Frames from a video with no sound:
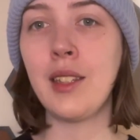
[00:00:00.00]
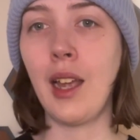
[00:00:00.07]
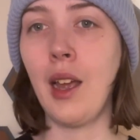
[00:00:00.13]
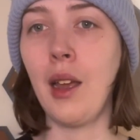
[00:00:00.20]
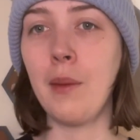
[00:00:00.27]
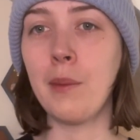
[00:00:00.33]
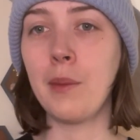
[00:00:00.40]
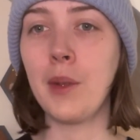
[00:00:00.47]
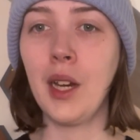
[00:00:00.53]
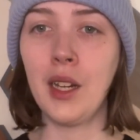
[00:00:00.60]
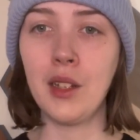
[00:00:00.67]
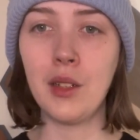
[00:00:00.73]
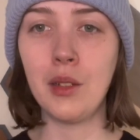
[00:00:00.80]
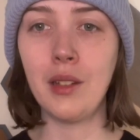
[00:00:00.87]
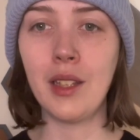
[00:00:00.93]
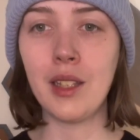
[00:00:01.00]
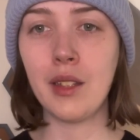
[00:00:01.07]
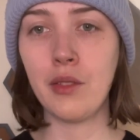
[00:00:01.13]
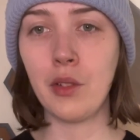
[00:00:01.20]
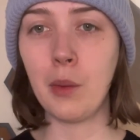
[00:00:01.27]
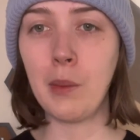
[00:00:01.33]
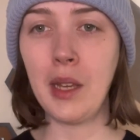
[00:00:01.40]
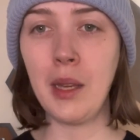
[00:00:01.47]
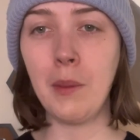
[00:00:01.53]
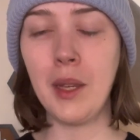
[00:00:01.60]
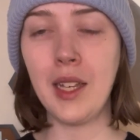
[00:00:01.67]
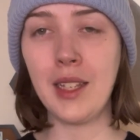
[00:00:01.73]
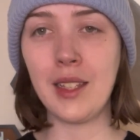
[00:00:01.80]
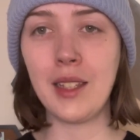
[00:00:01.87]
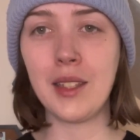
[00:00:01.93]
I'm gonna do this for me
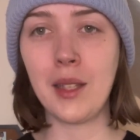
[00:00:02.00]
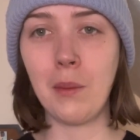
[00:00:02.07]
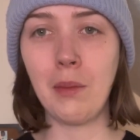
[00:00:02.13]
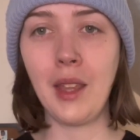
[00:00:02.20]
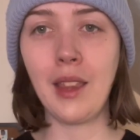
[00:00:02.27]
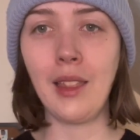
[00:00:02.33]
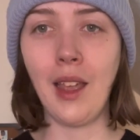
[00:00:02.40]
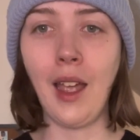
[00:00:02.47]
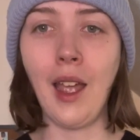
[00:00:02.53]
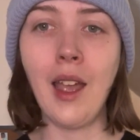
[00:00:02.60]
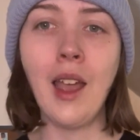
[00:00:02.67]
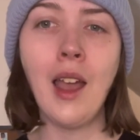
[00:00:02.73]
because it's something that